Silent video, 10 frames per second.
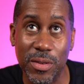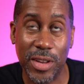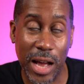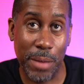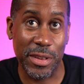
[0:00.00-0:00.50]
those
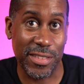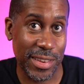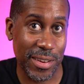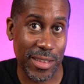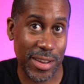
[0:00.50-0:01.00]
commas
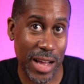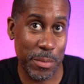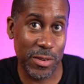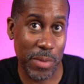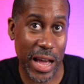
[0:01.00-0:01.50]
in there. The
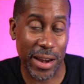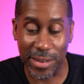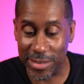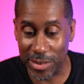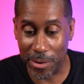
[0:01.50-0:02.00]
commas matter.
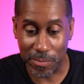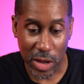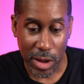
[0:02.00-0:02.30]
So,